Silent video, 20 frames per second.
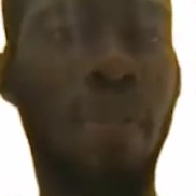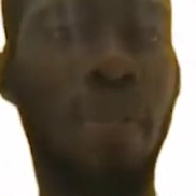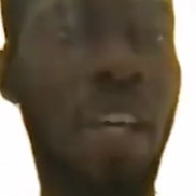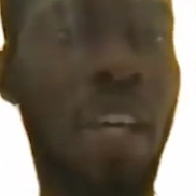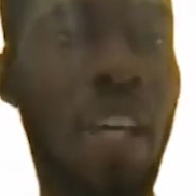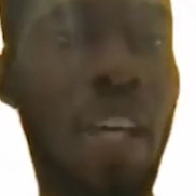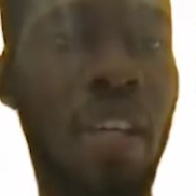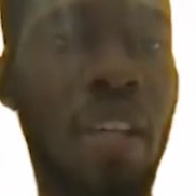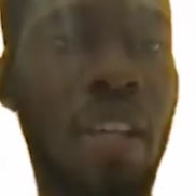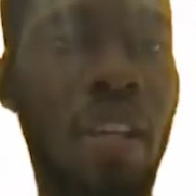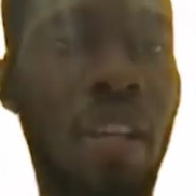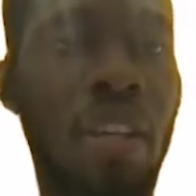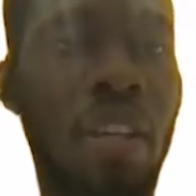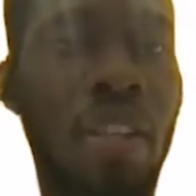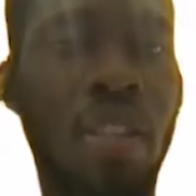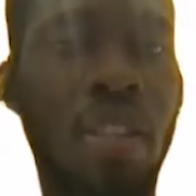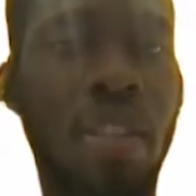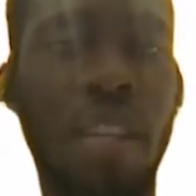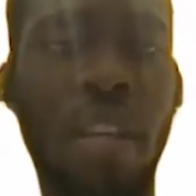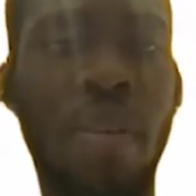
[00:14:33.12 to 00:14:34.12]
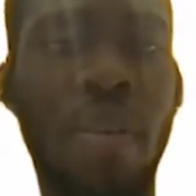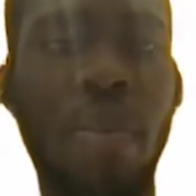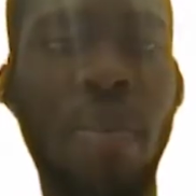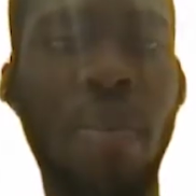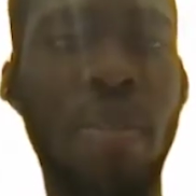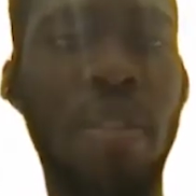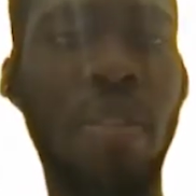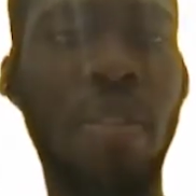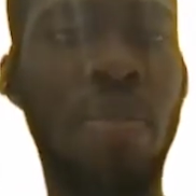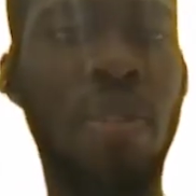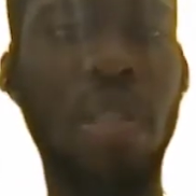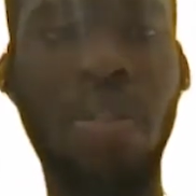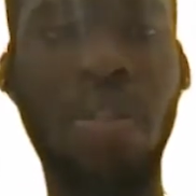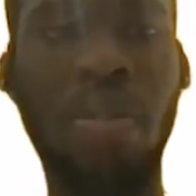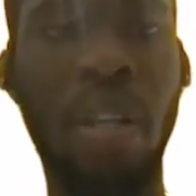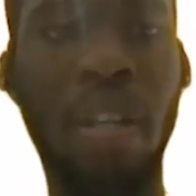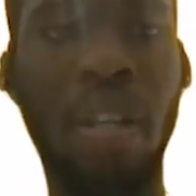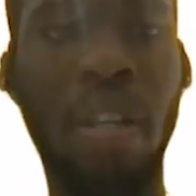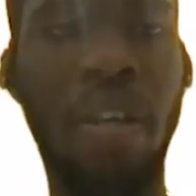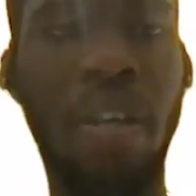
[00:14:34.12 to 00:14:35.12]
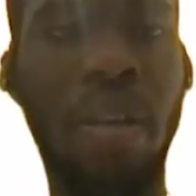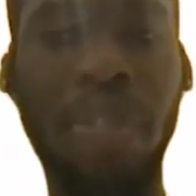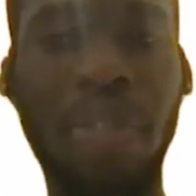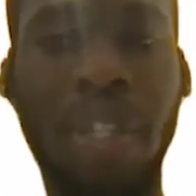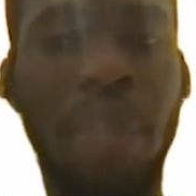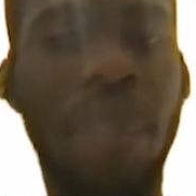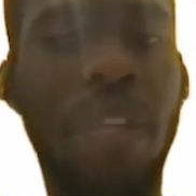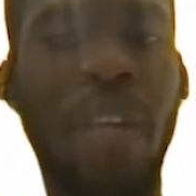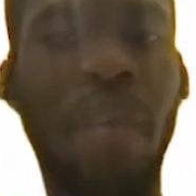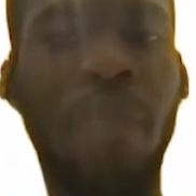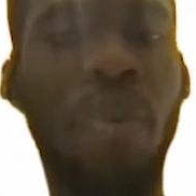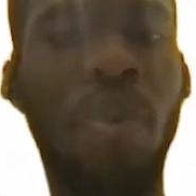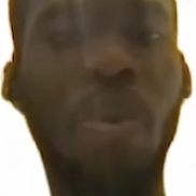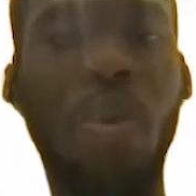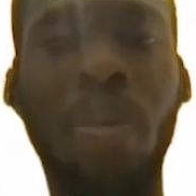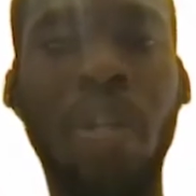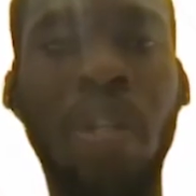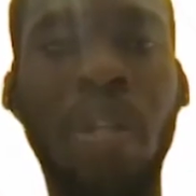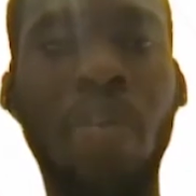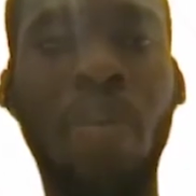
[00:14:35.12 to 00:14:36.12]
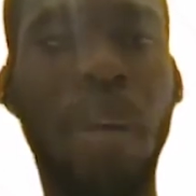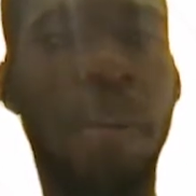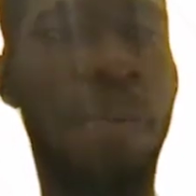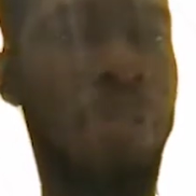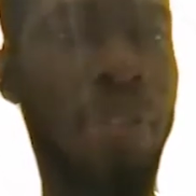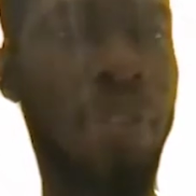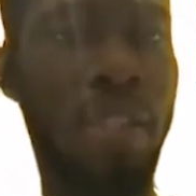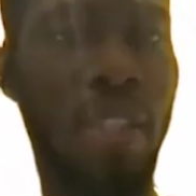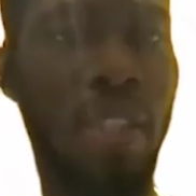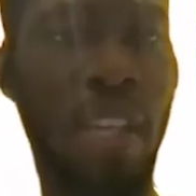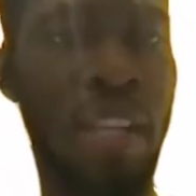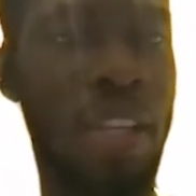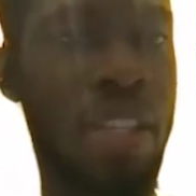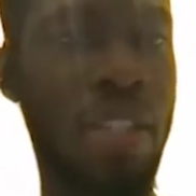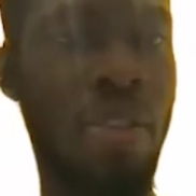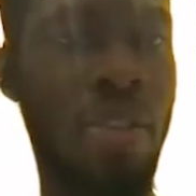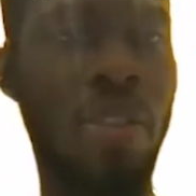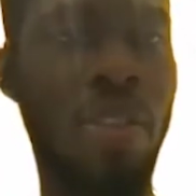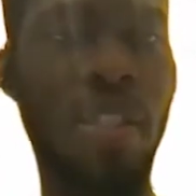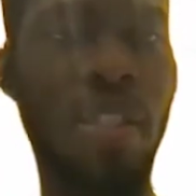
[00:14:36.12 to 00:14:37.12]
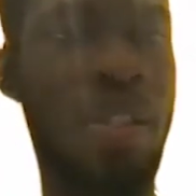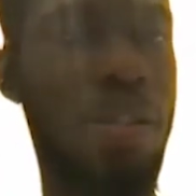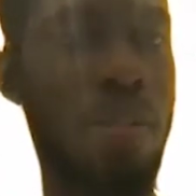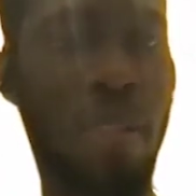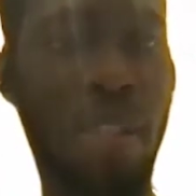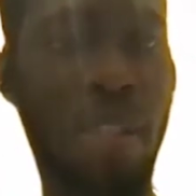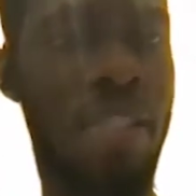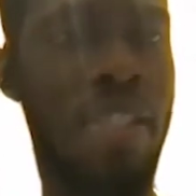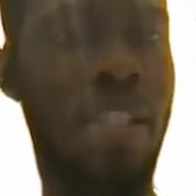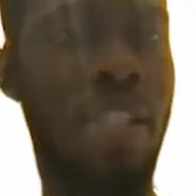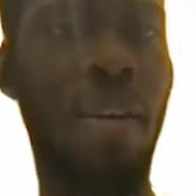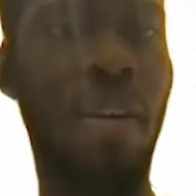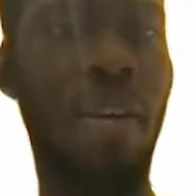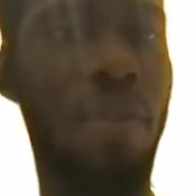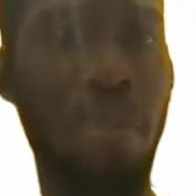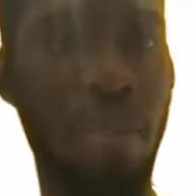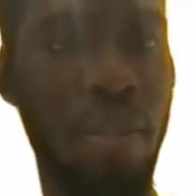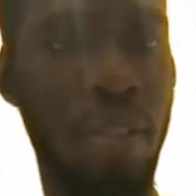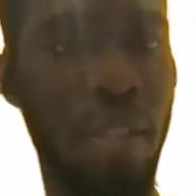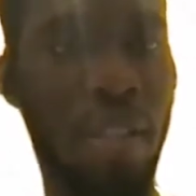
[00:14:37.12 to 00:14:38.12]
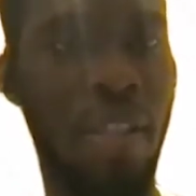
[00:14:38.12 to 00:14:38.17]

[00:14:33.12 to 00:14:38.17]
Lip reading: off that, just their courses, residual income, something they've recorded once and they just continuously sell.